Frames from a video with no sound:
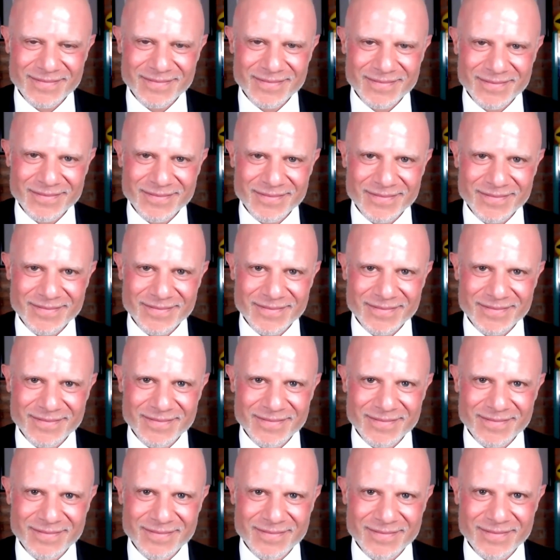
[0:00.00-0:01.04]

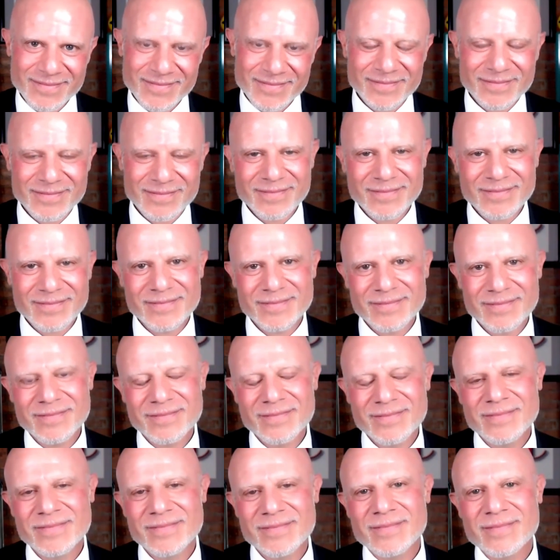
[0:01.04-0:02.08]

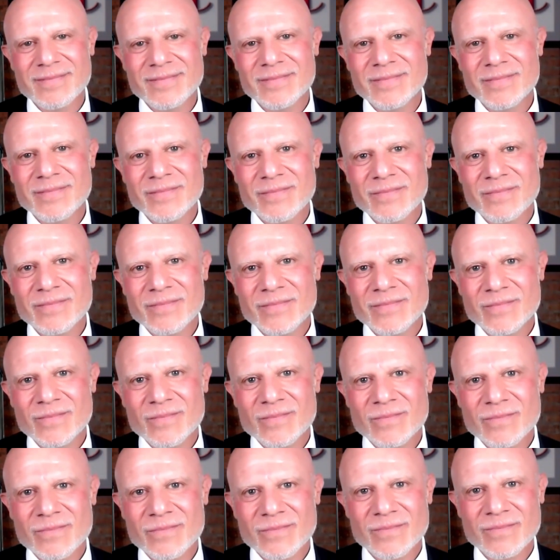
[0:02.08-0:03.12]

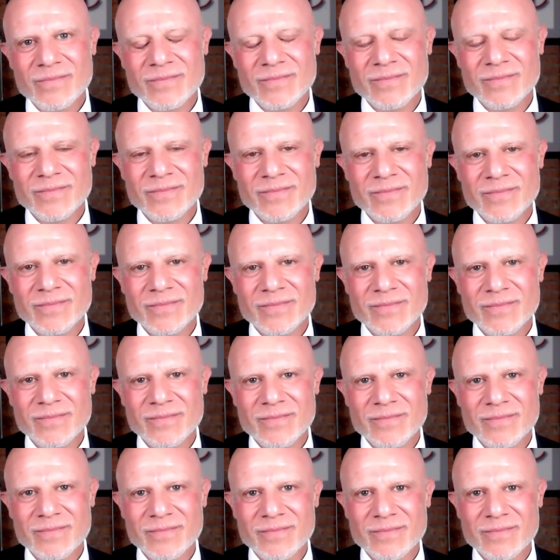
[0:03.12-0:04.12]
(silent)